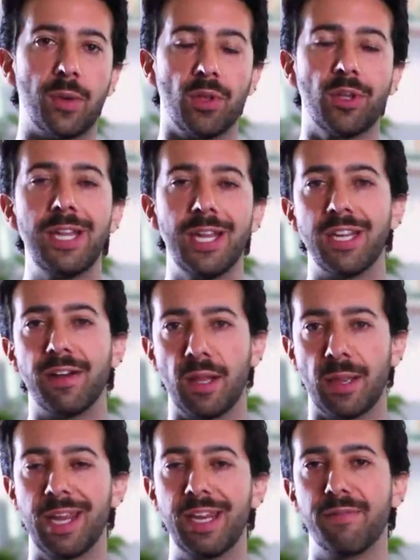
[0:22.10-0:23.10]
They were looking at
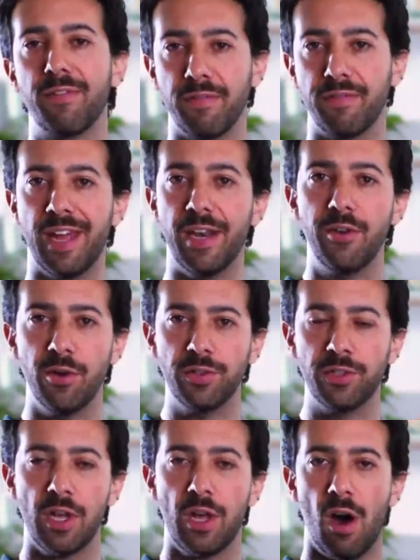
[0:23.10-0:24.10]
a lot of different
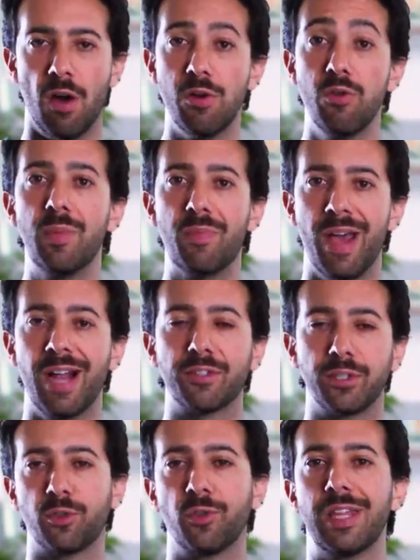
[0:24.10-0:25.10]
vendors on who to pick
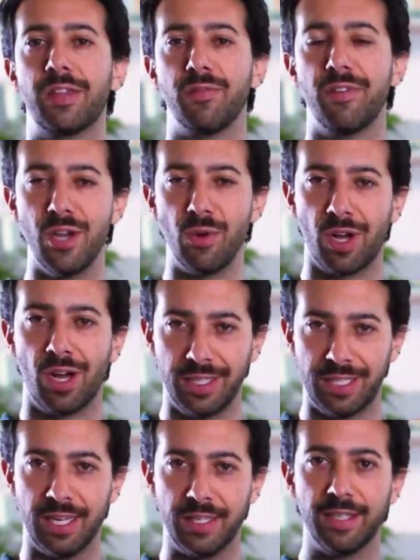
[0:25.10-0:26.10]
to create their video
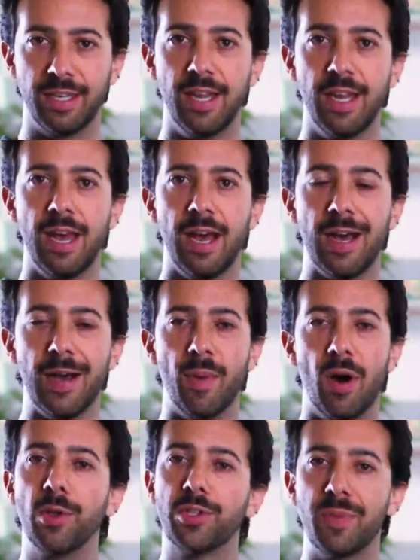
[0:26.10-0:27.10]
content.
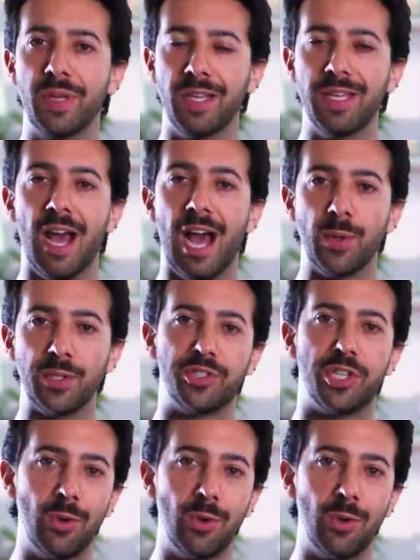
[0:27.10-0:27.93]
Ultimately, I was